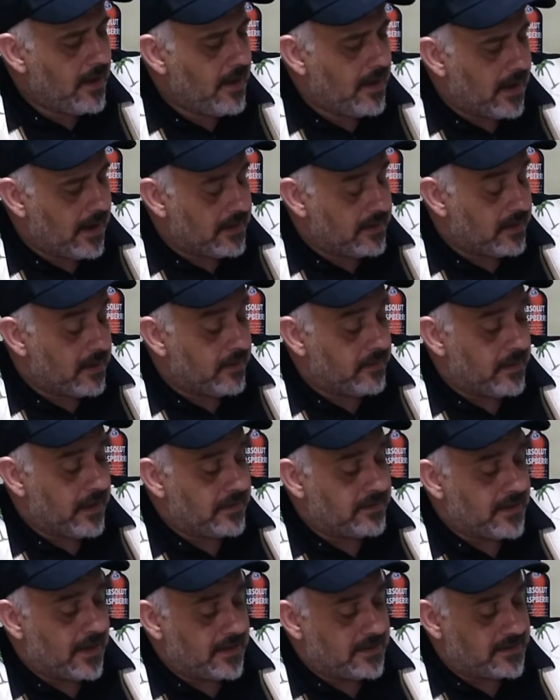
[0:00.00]

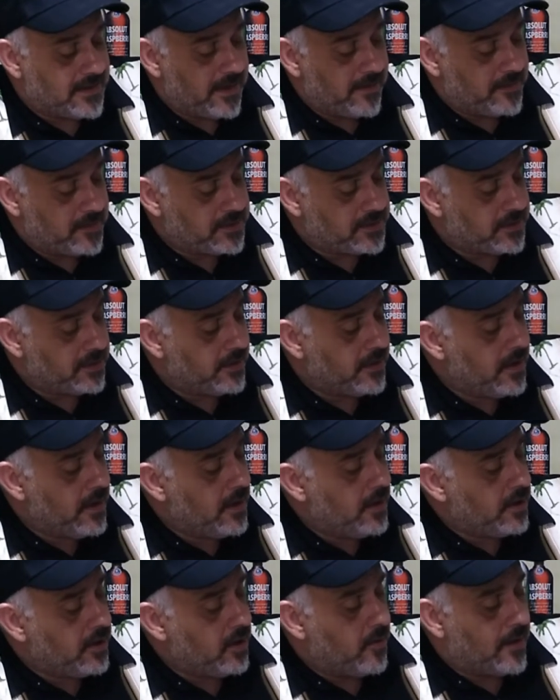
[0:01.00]
at that temperature.
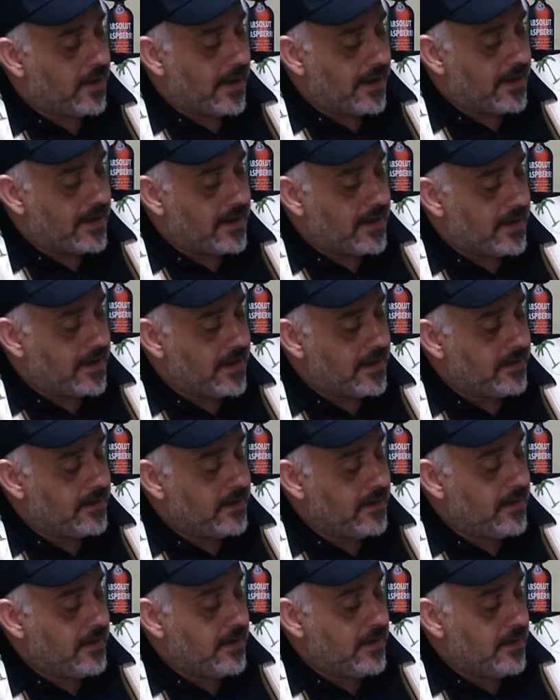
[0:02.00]
And when I hit it,
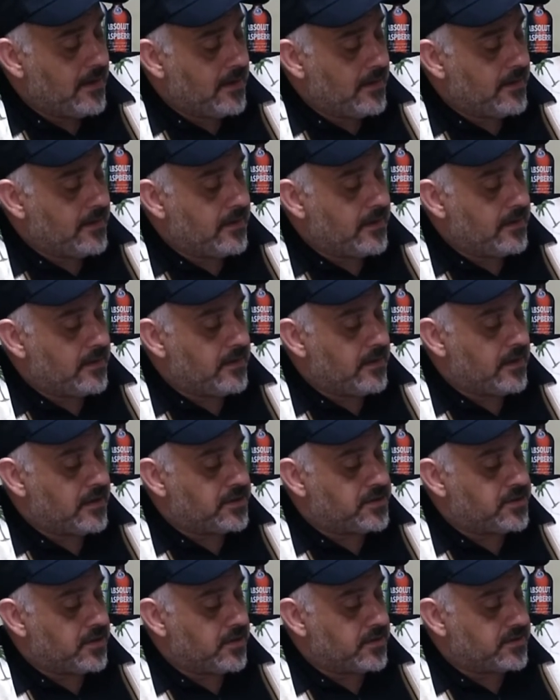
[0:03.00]
it
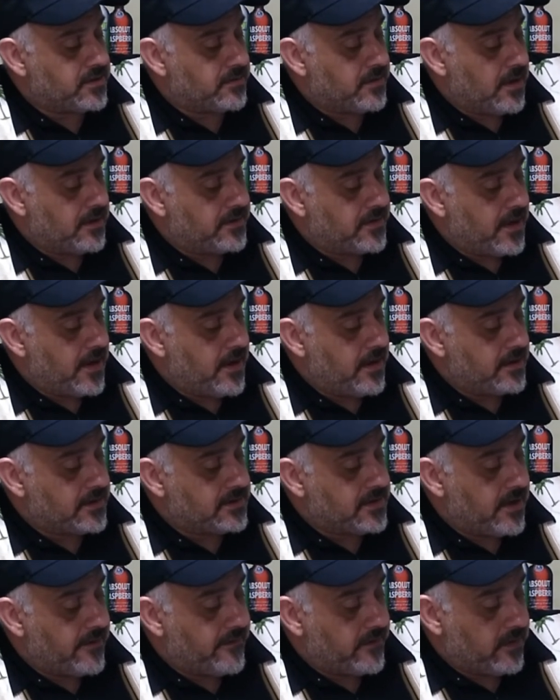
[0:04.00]
shows it right there.
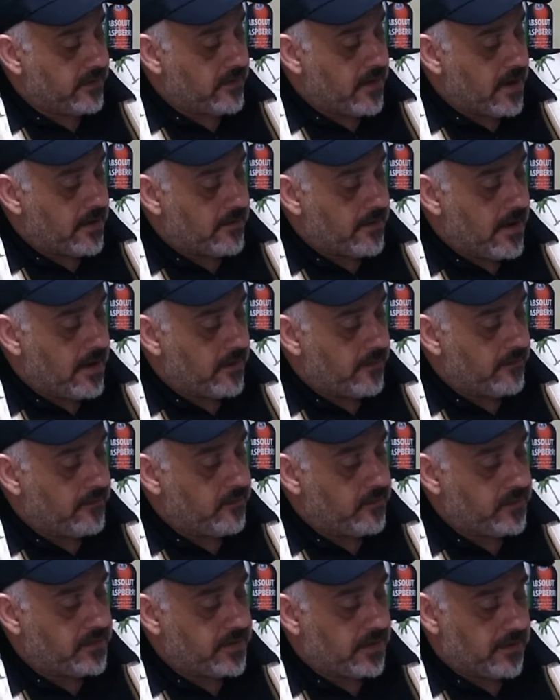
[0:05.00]
It's hovering right
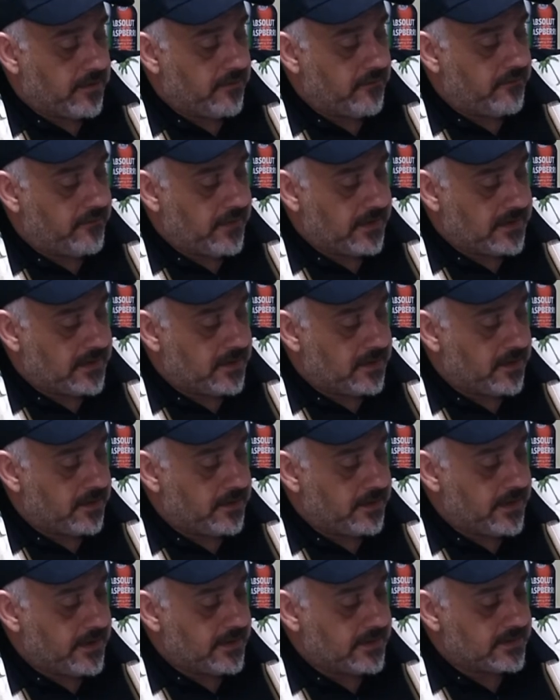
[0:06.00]
around 250
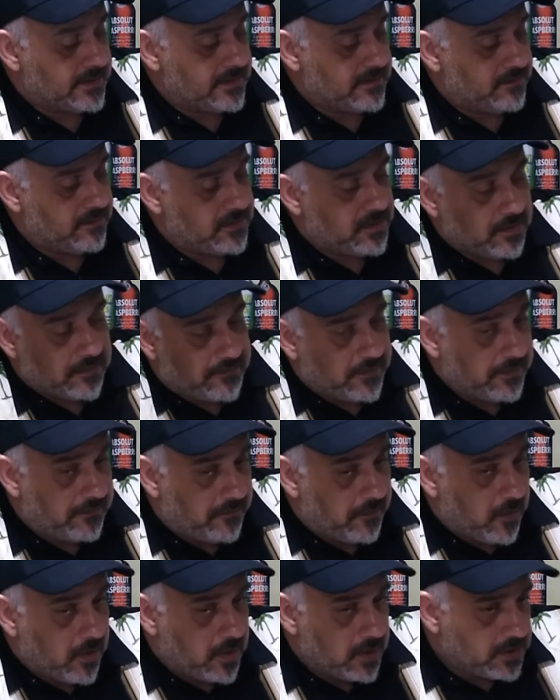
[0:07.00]
degrees.
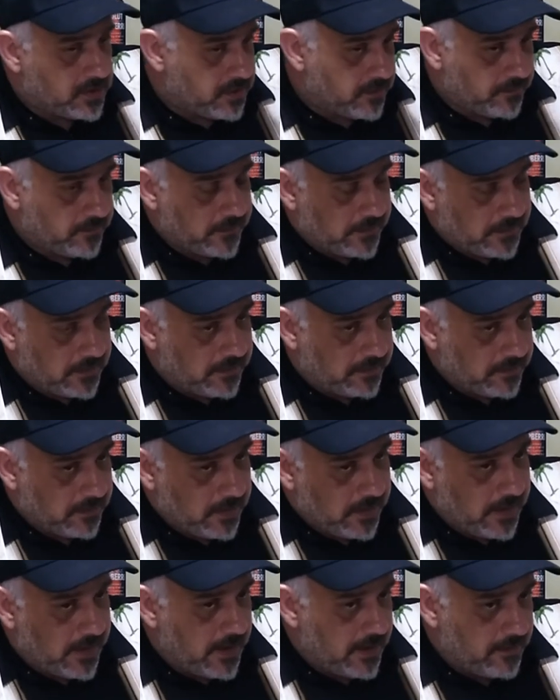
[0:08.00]
254,
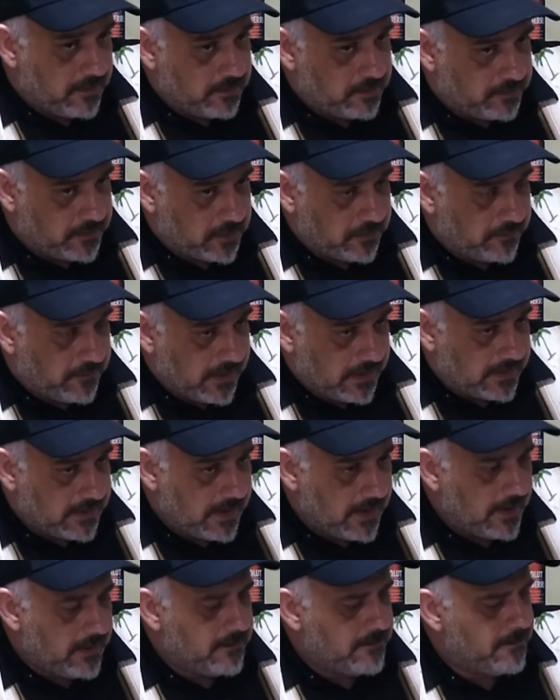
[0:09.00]
253,
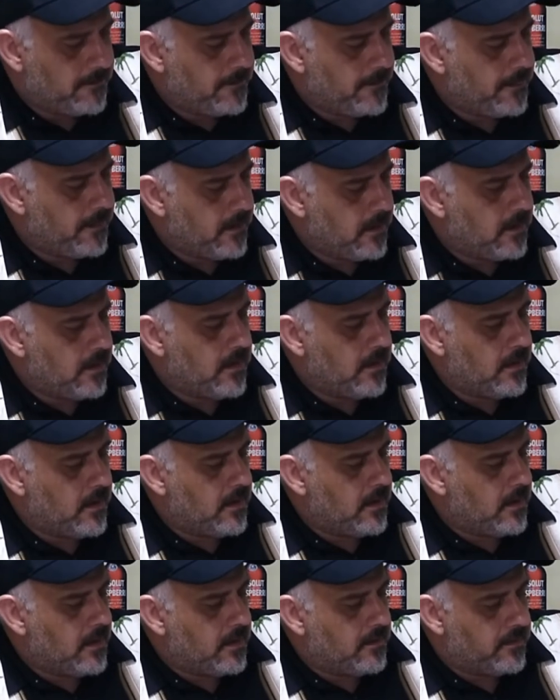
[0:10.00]
250.
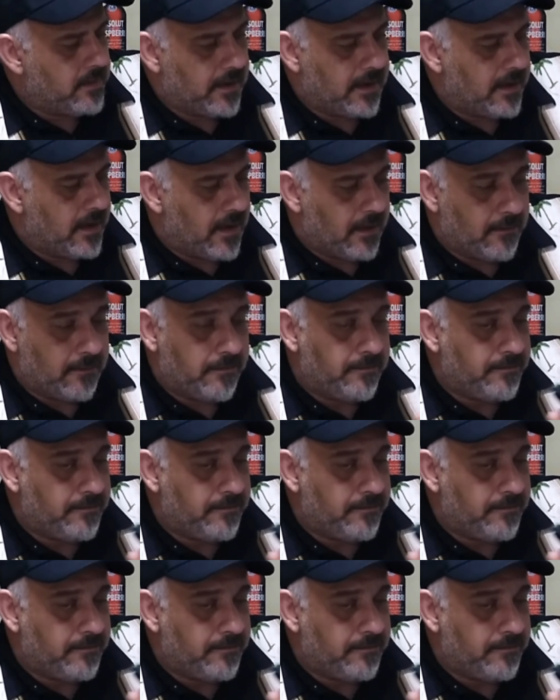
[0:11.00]
But,